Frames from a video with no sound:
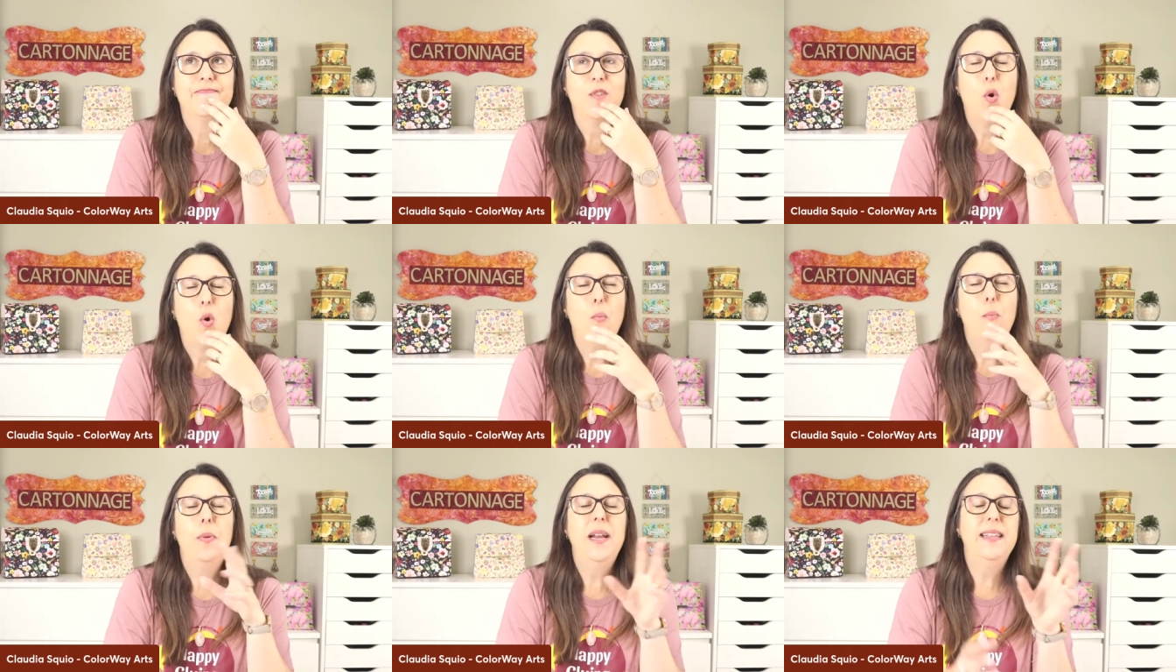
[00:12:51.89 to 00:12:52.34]

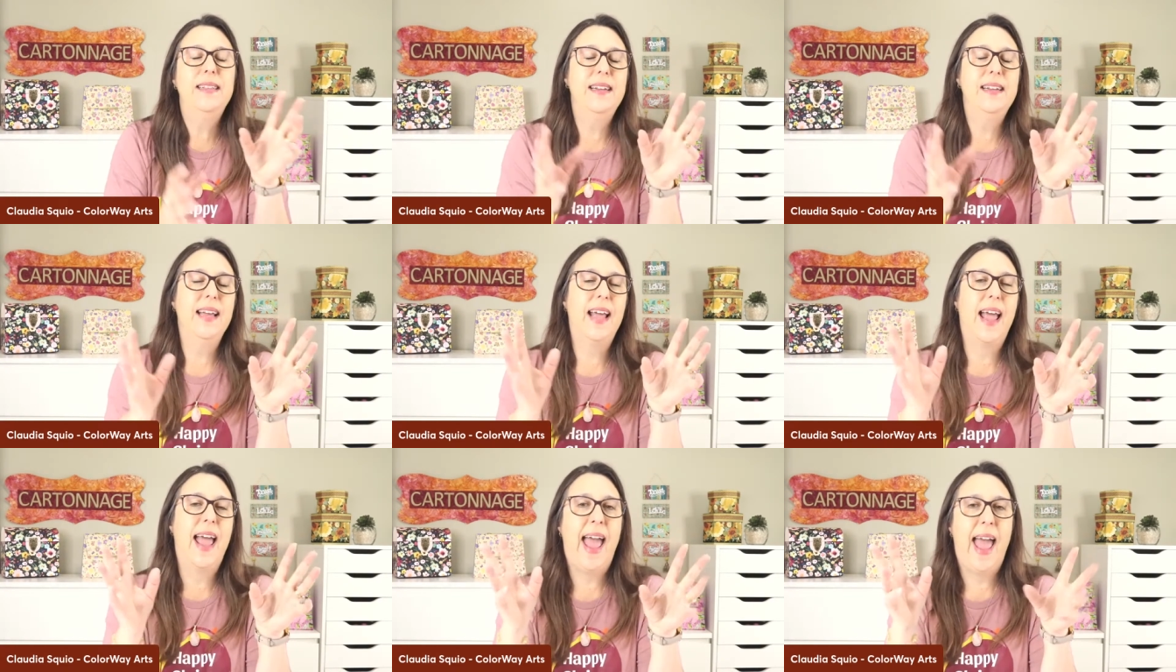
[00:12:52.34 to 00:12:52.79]

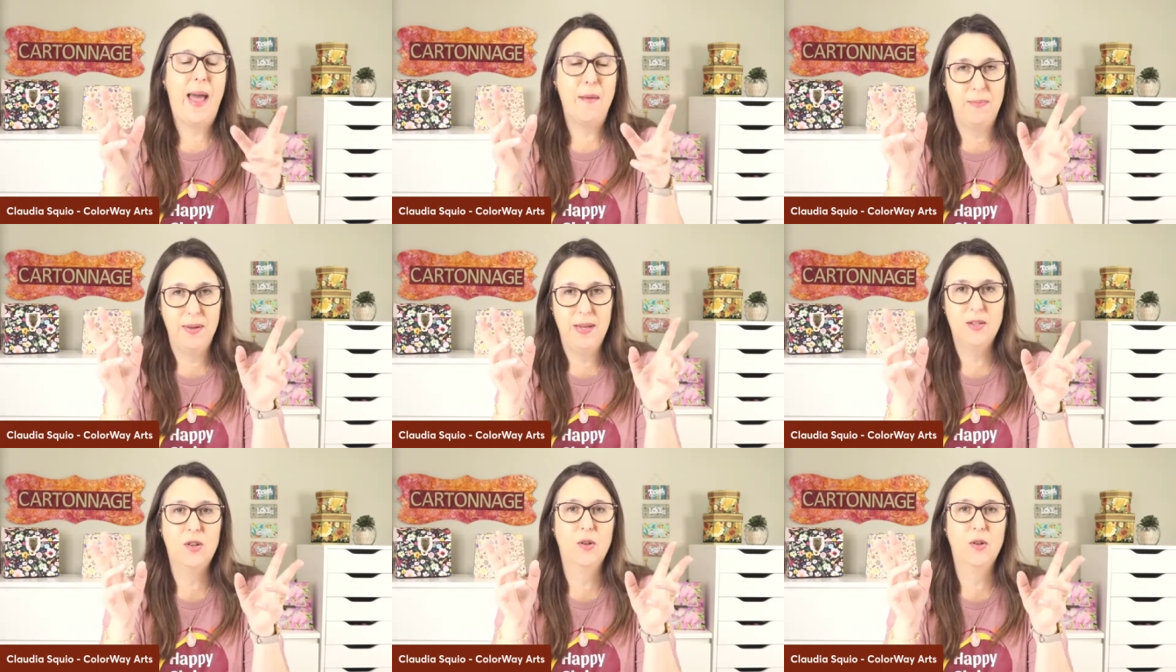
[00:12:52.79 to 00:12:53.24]
completely
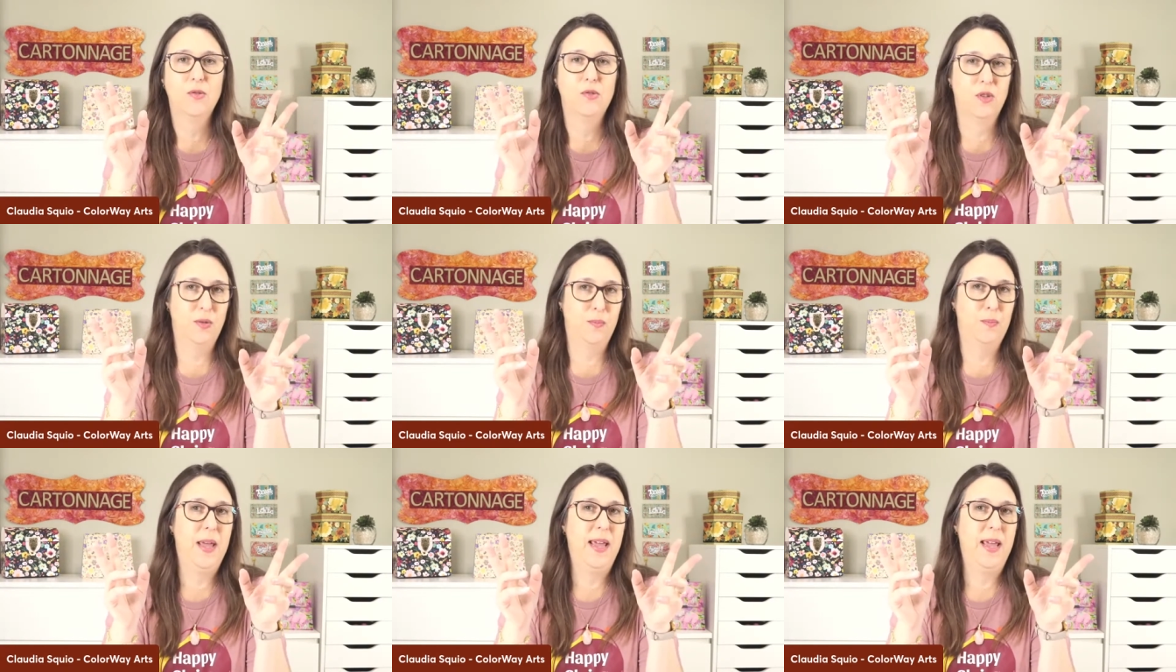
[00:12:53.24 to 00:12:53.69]
happy, so
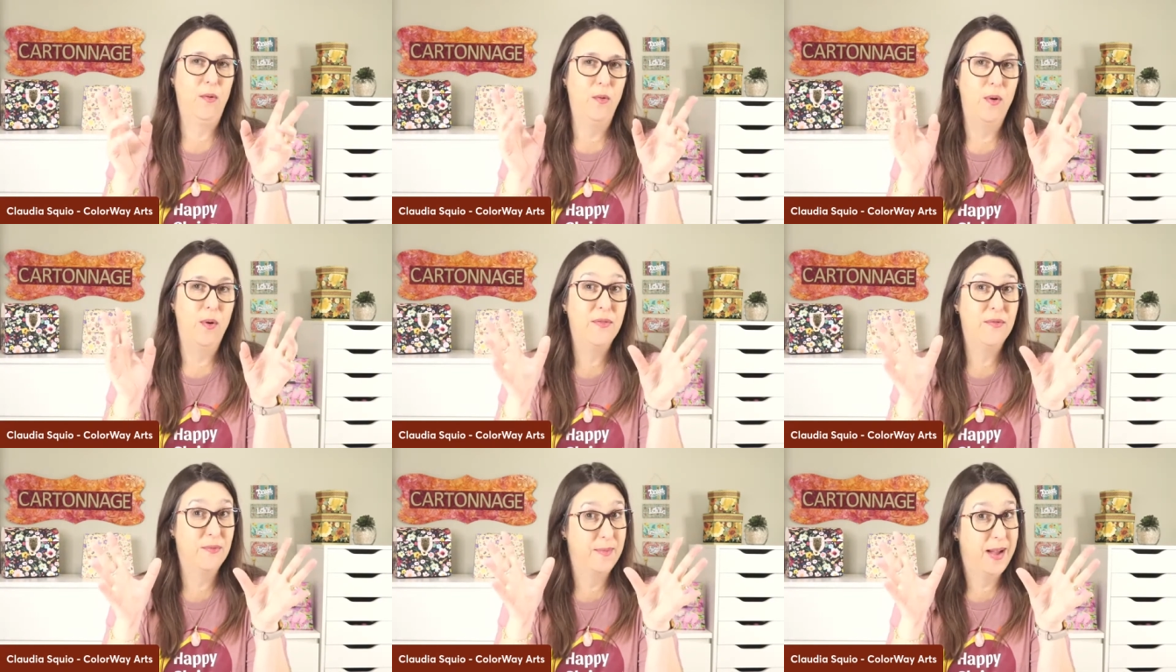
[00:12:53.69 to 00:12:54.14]
to speak,
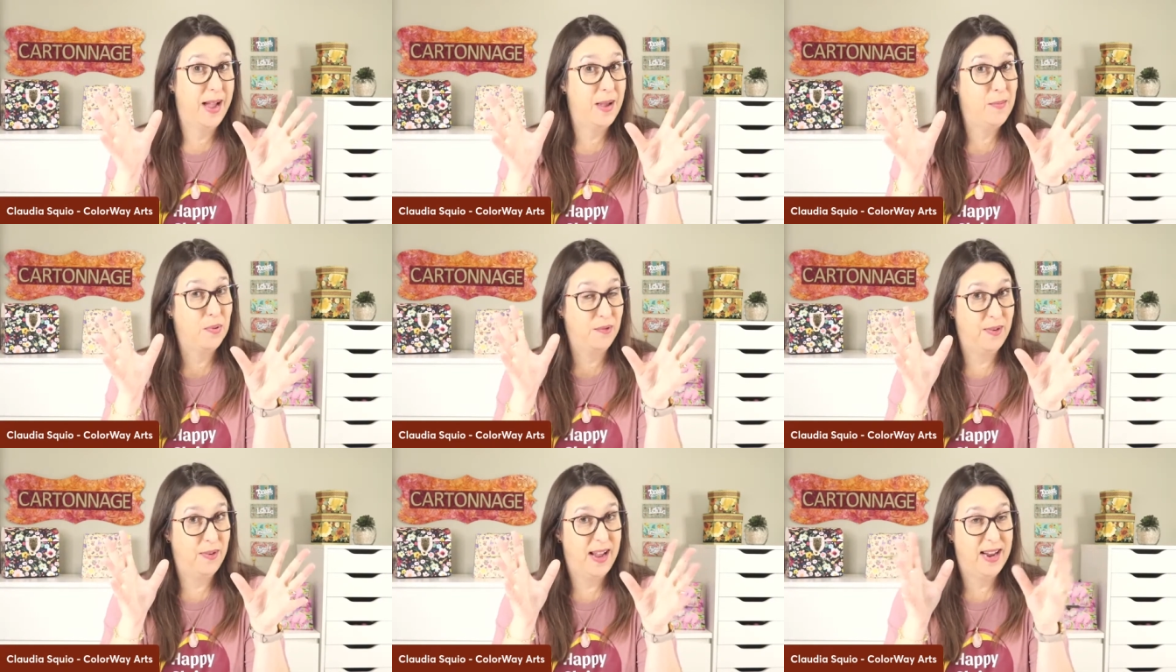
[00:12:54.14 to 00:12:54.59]
with my
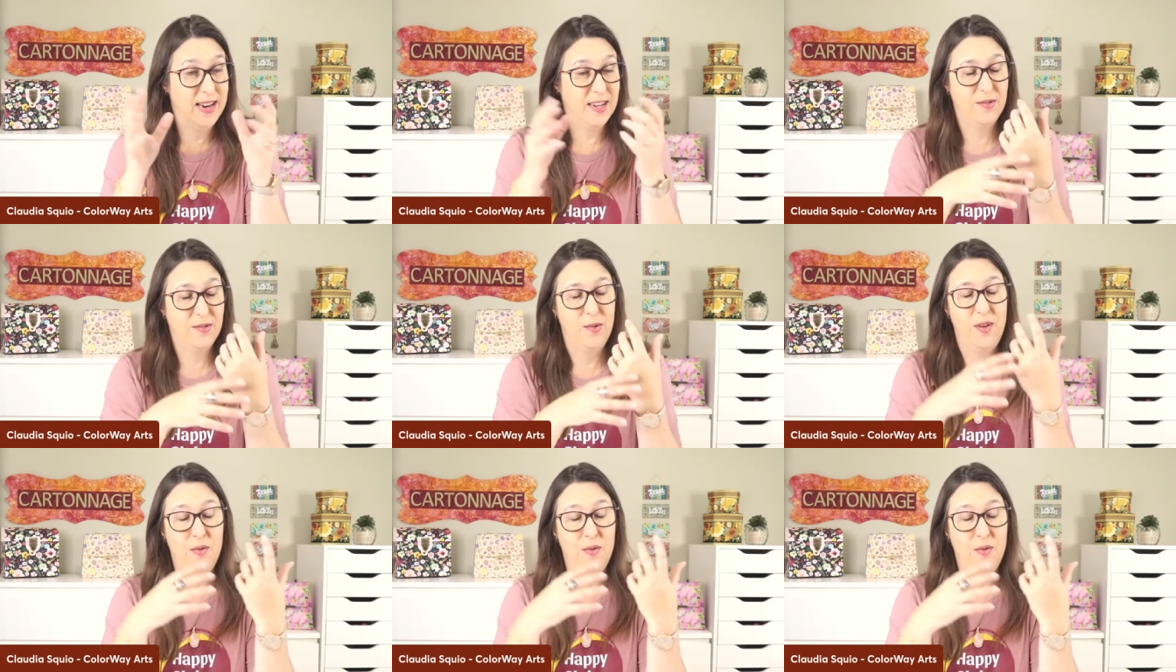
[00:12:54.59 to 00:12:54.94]
profession,